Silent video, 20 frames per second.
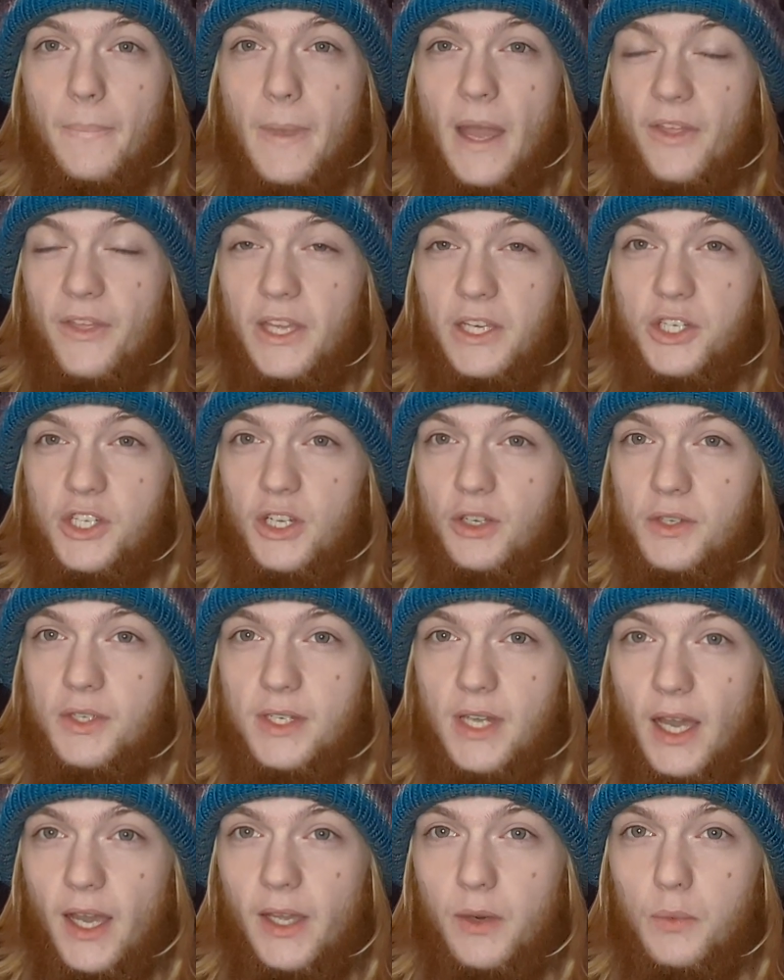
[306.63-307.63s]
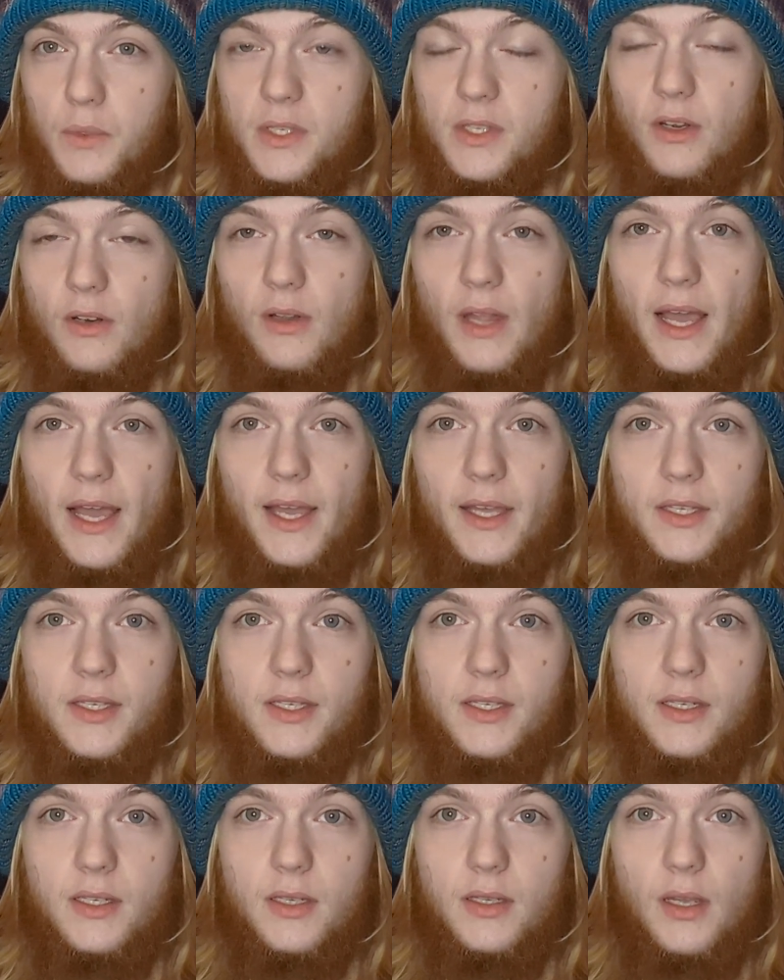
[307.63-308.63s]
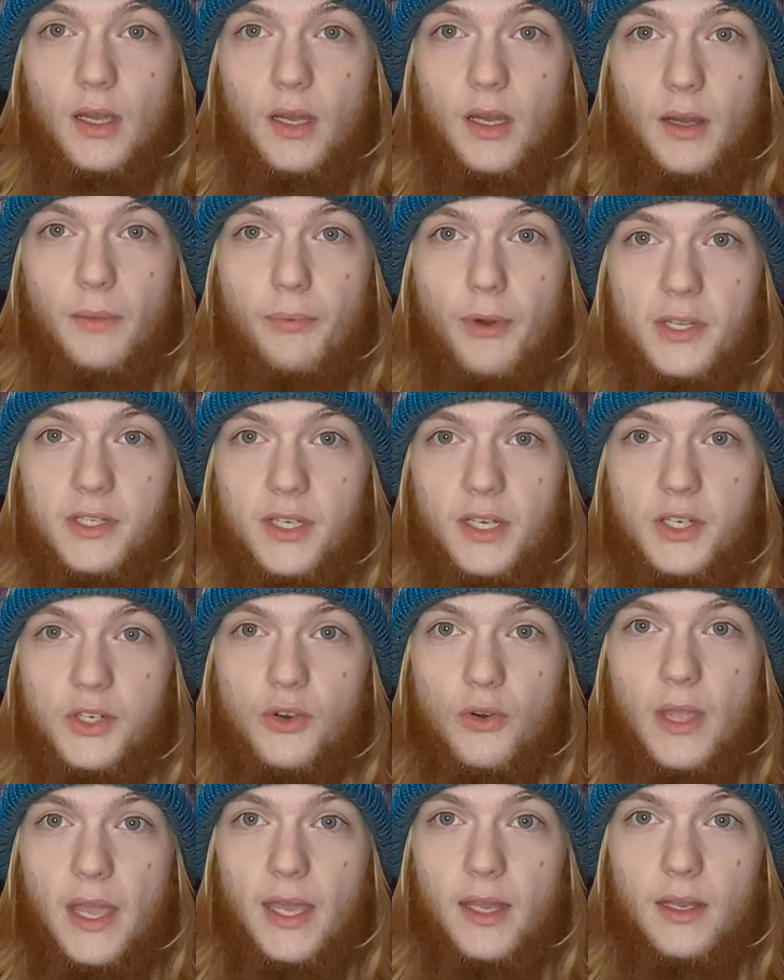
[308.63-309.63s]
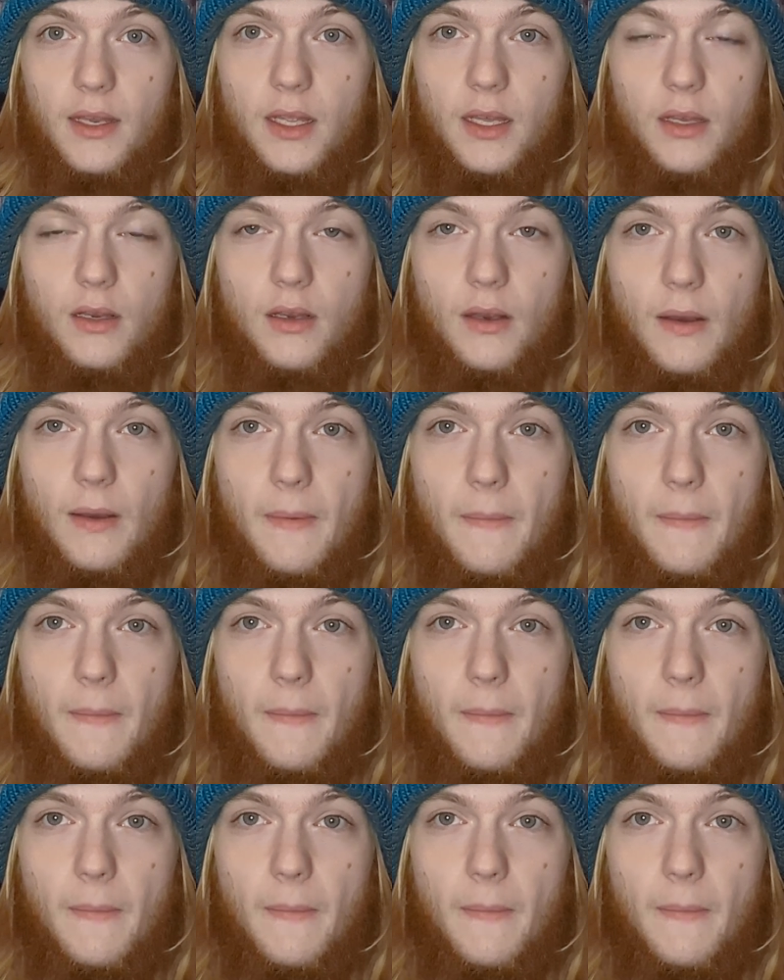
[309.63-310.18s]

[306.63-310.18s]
I think Jill Stein was their last presidential candidate.